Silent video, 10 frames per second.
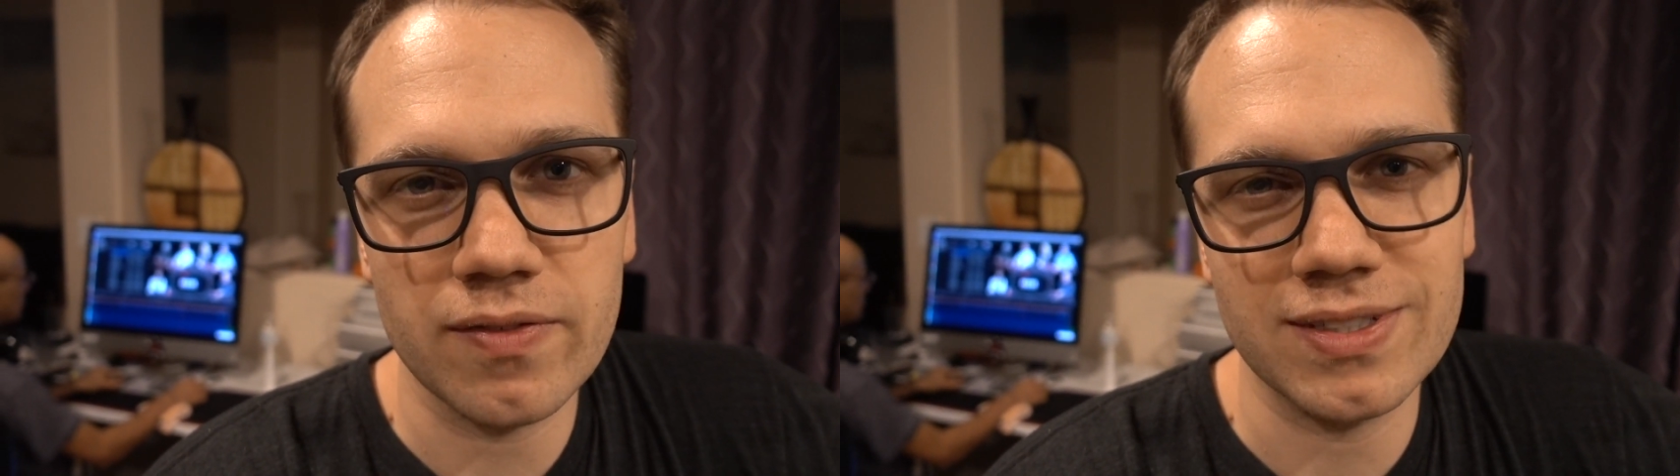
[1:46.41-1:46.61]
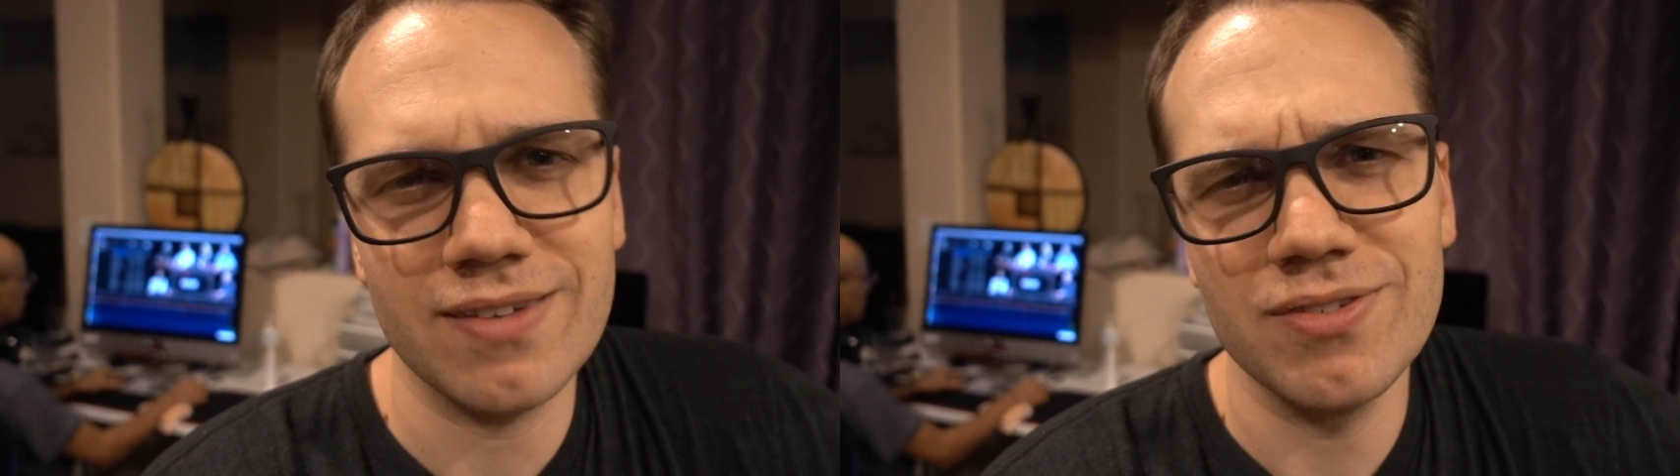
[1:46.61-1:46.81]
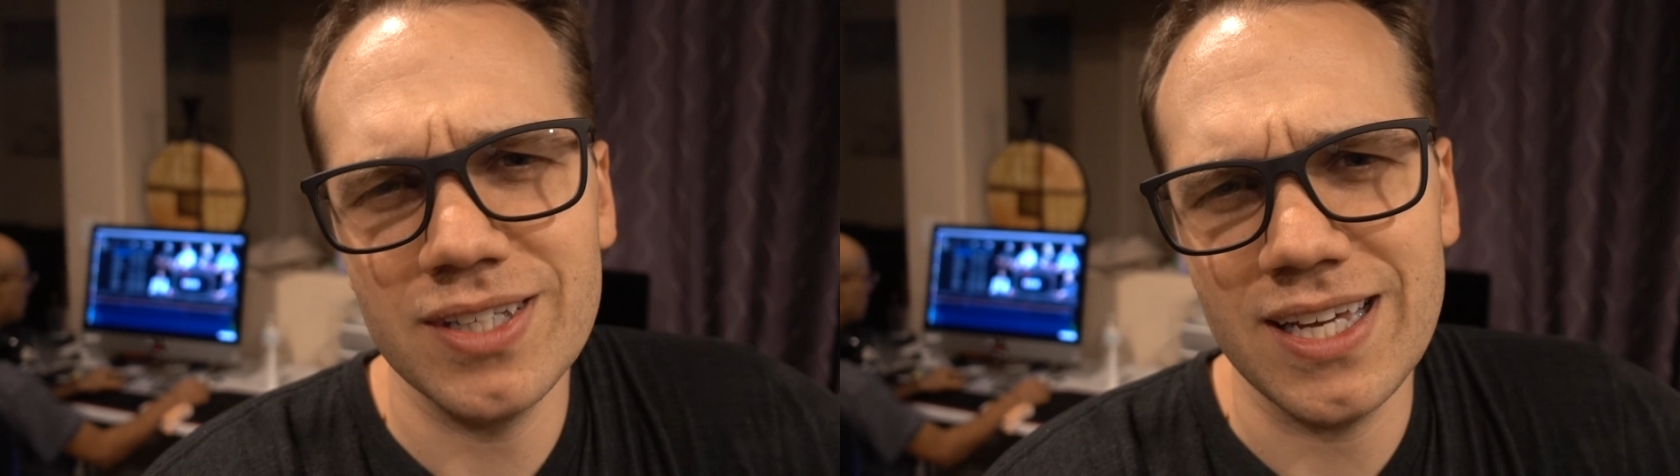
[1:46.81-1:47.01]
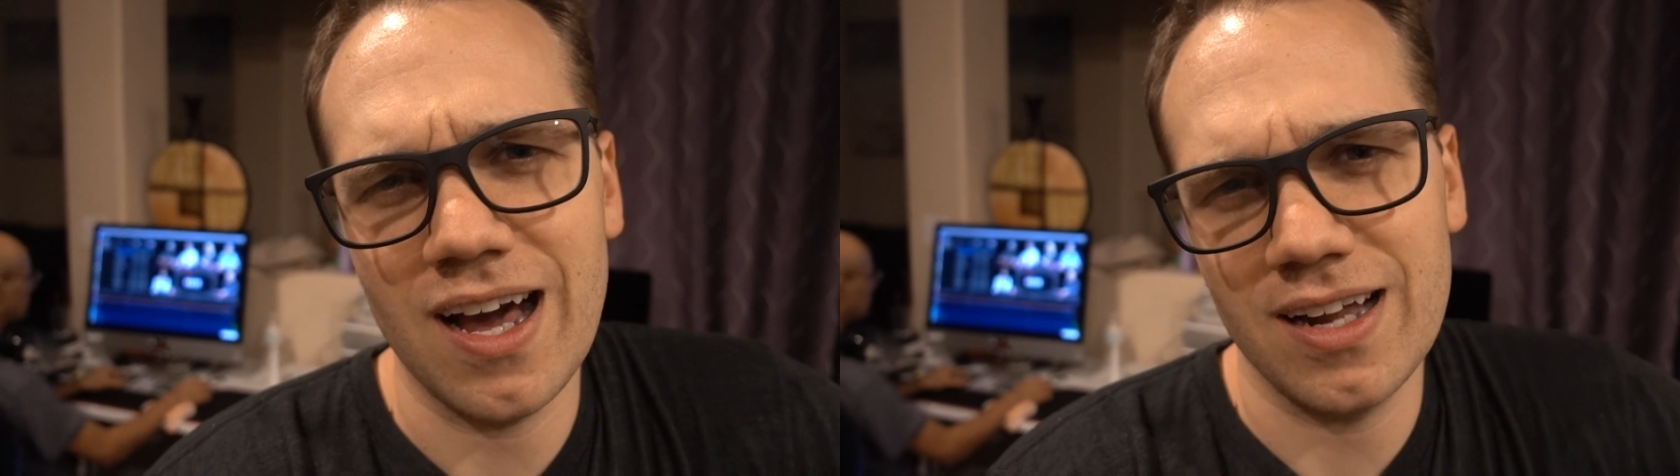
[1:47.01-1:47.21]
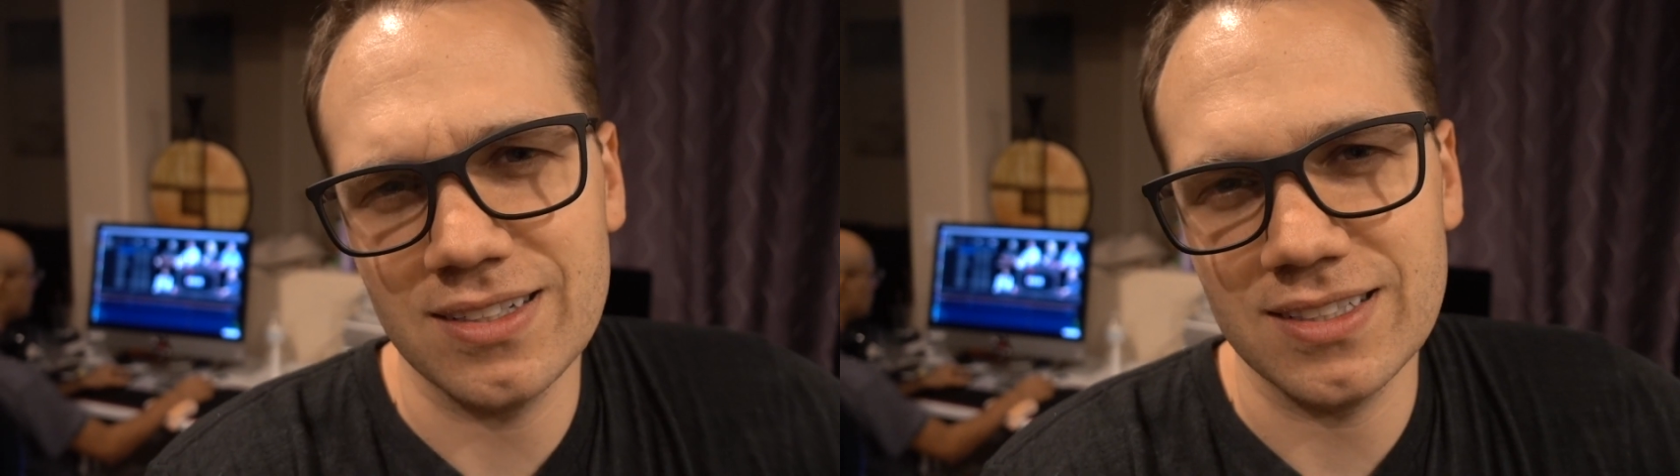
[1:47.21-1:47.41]
Because I really
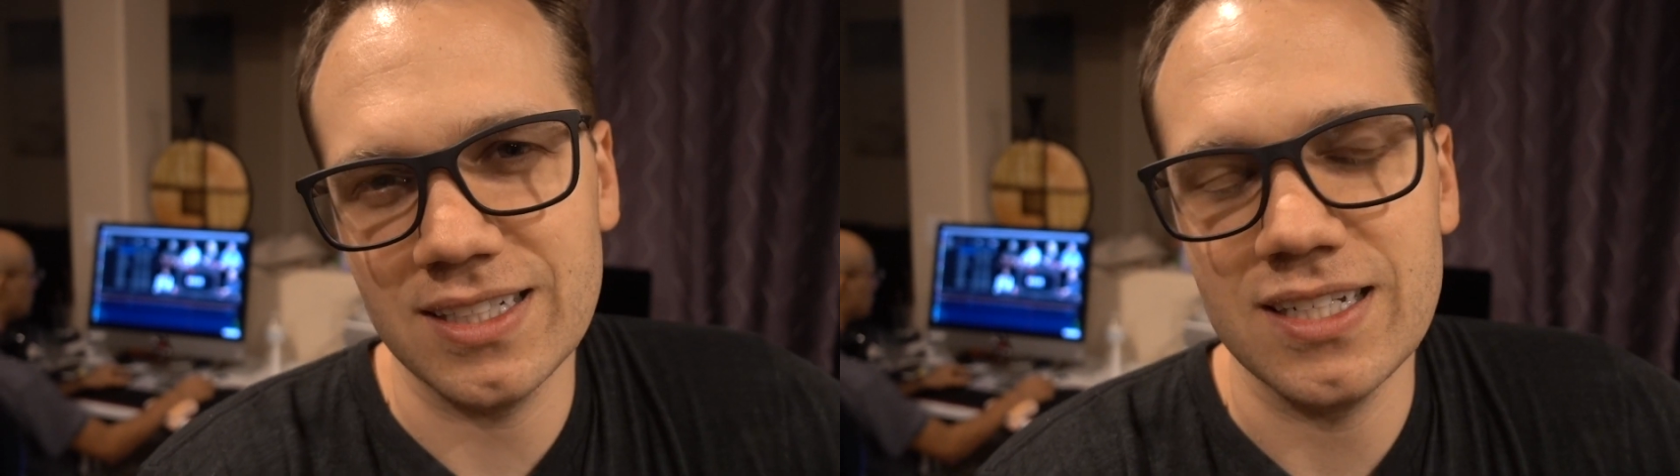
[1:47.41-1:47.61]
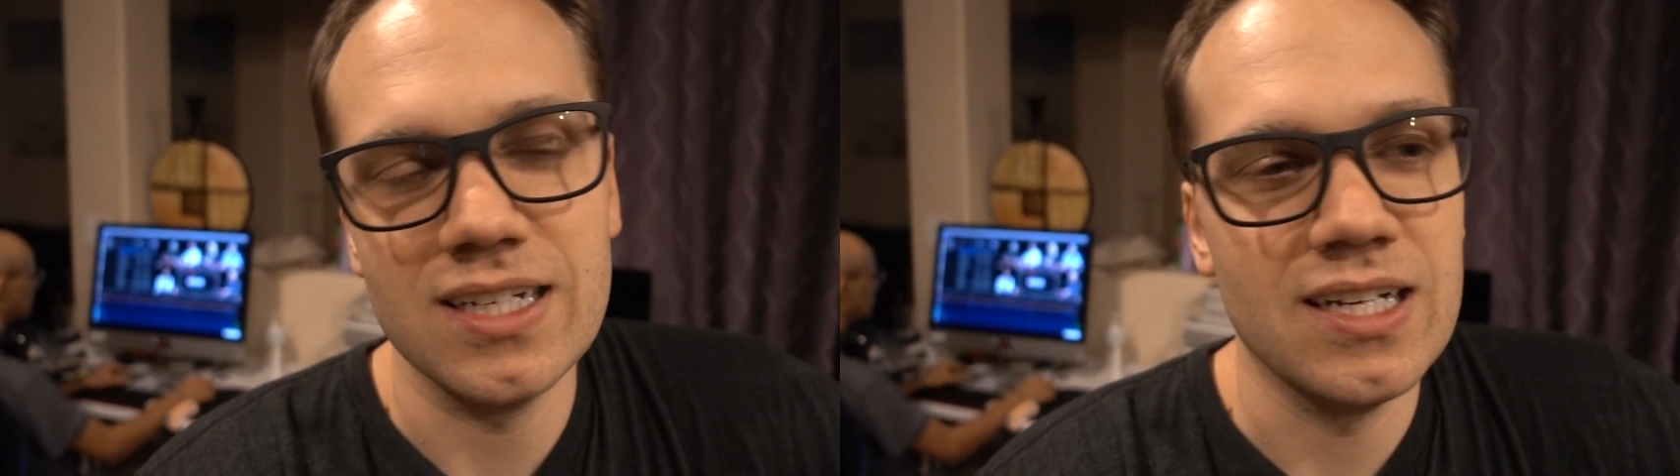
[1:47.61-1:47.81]
honestly,